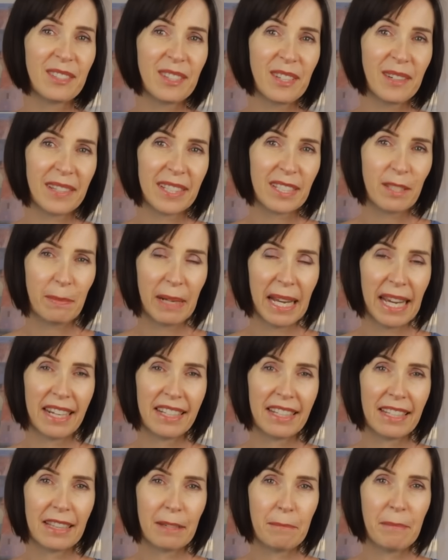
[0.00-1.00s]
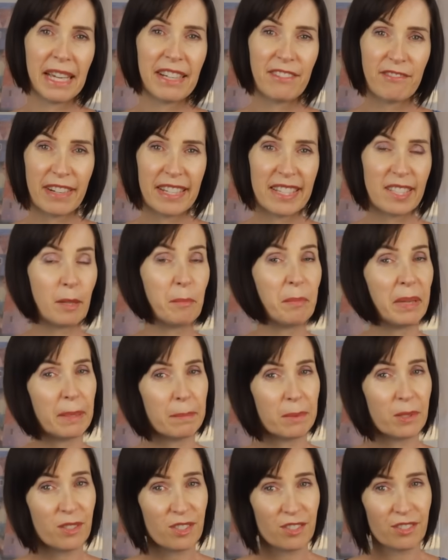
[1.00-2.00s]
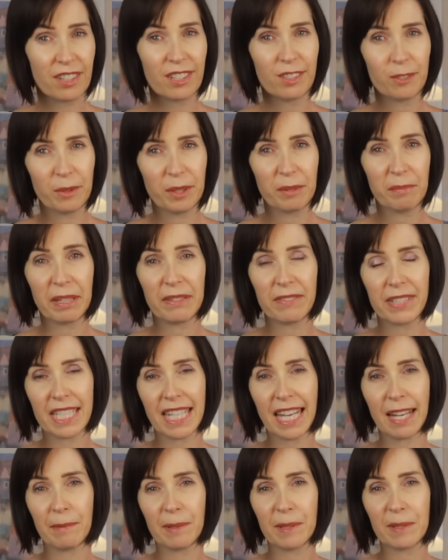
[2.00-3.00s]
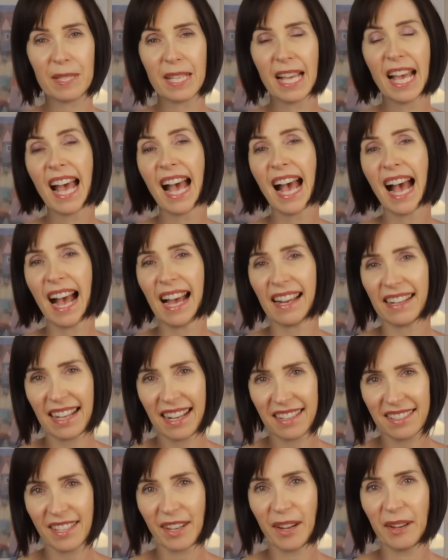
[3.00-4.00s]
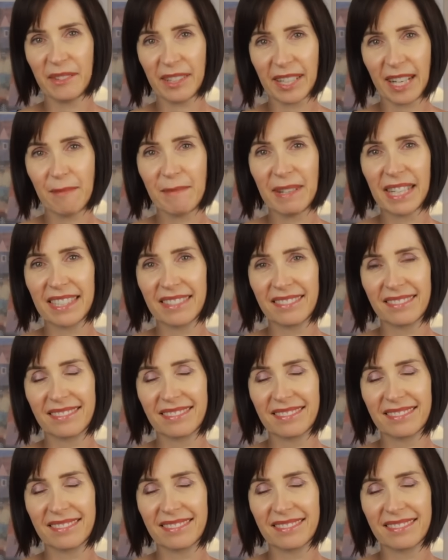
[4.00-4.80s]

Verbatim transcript: also explain the main reason people struggle with pivot tables and how to overcome it.